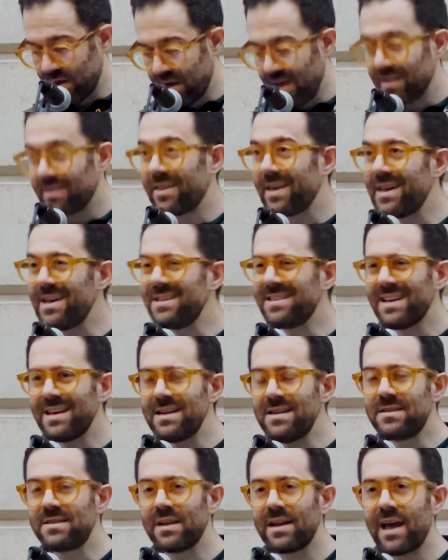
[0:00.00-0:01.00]
These
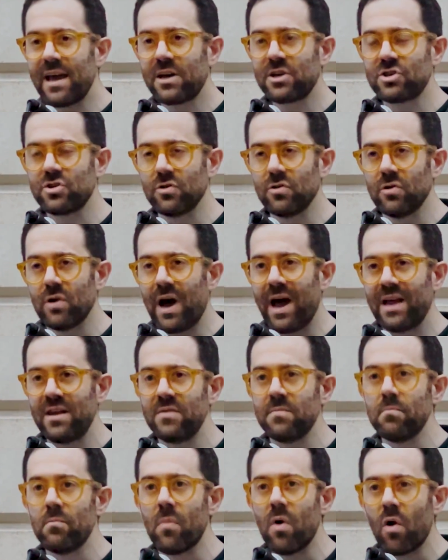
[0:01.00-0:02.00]
intellectual
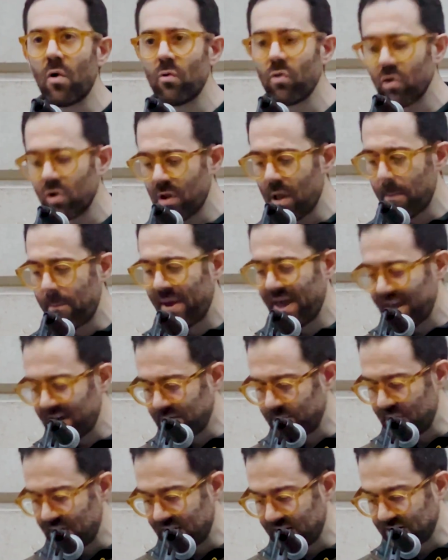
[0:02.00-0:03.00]
and moral
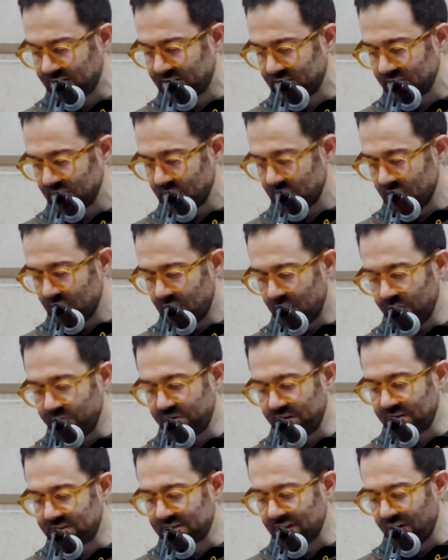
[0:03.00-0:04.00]
pygmies have
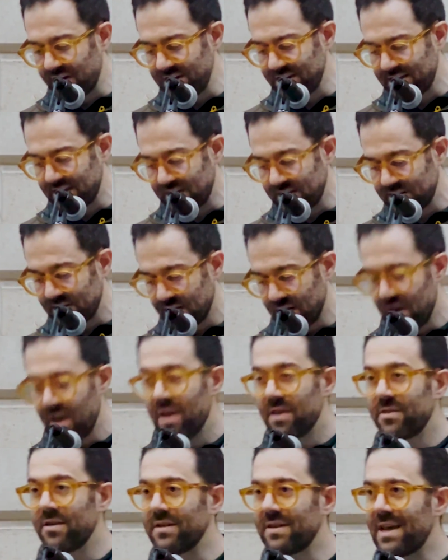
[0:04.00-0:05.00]
decided
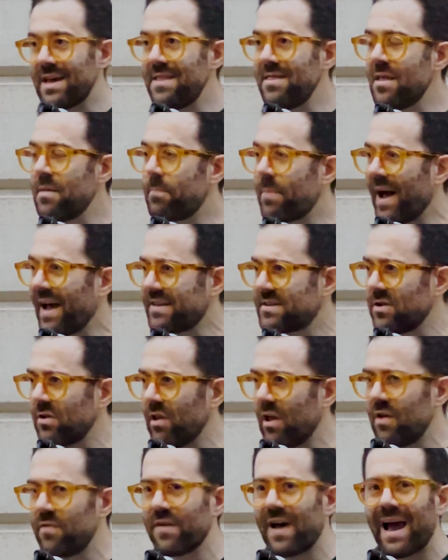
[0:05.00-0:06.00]
that in the
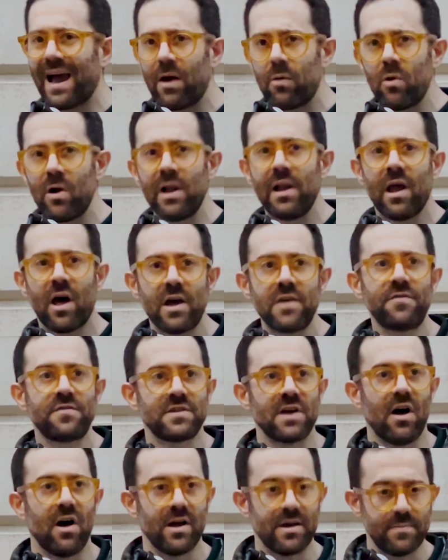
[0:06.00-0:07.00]
battle of our
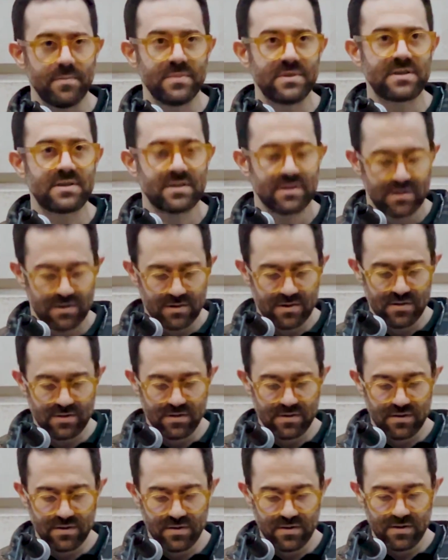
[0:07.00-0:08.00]
lifetimes,
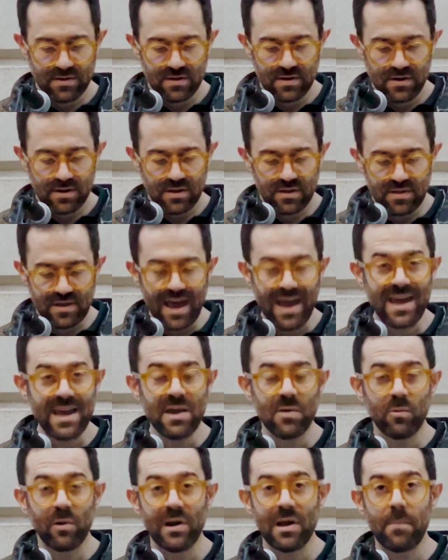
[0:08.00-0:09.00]

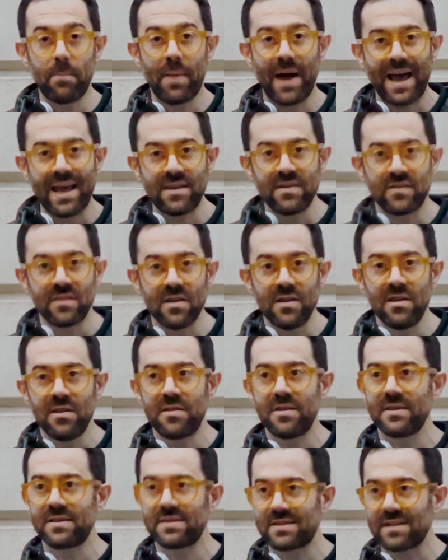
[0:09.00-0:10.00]
they will abandon
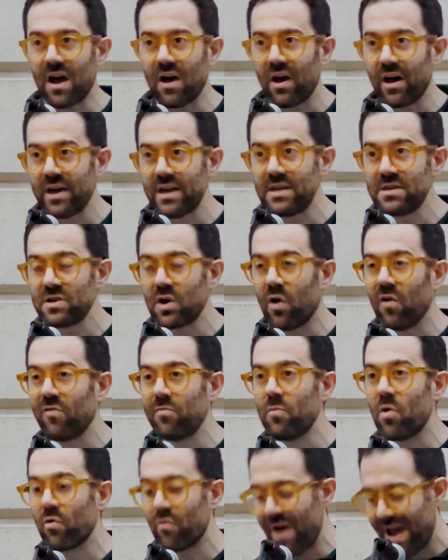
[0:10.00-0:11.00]
the side of
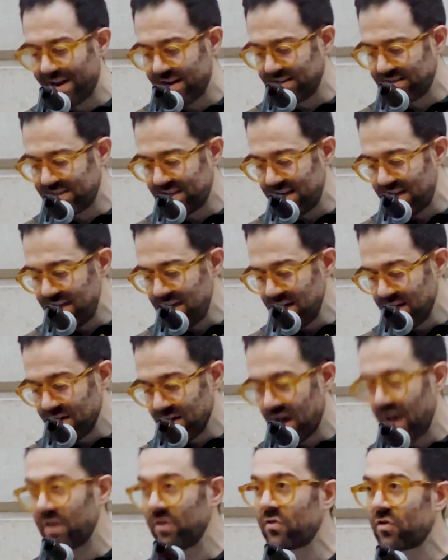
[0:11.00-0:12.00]
morality
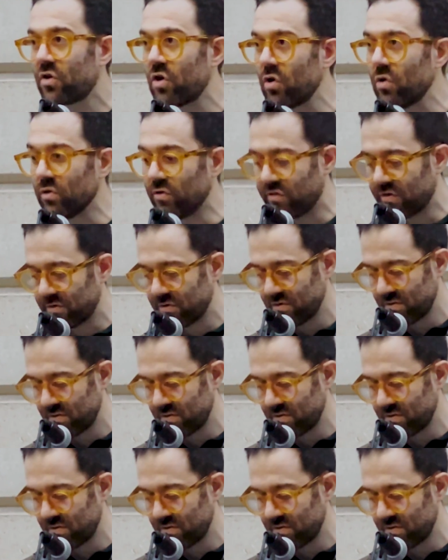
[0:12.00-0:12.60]
and good.